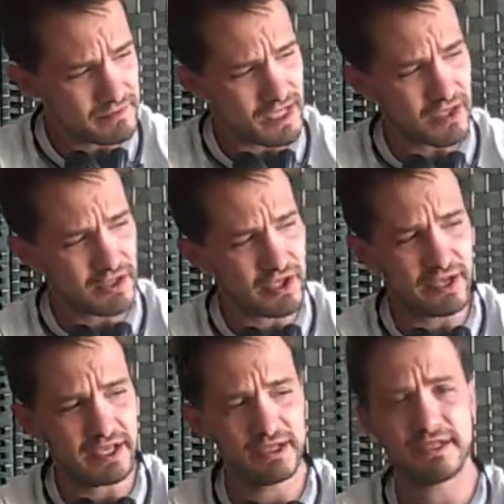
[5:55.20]
there
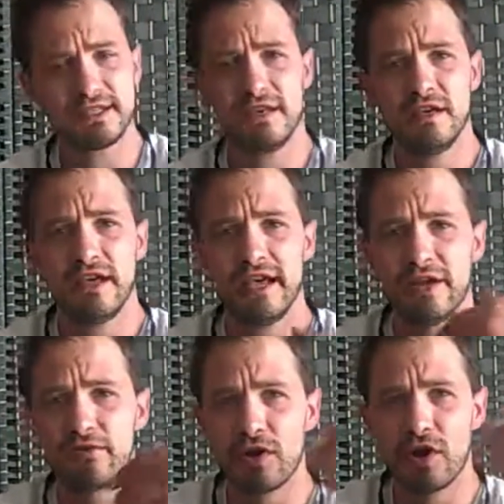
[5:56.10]
is a
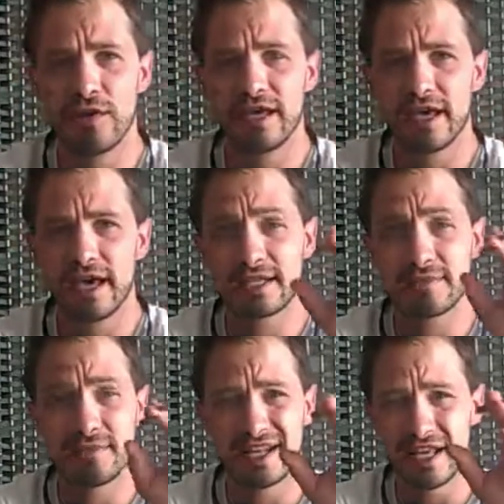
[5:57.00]
growing,
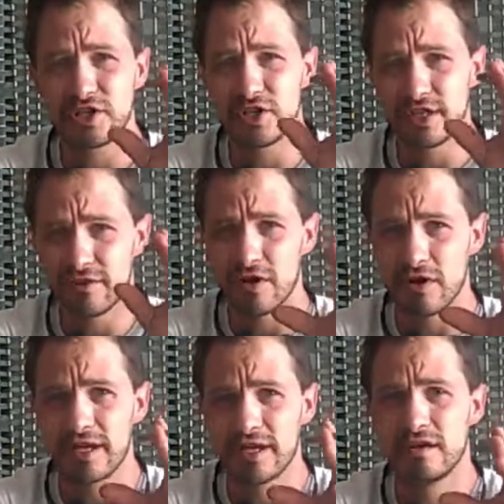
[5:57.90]
exponentially
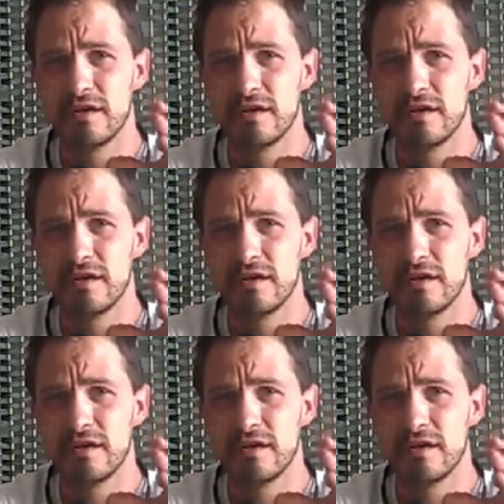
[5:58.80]
growing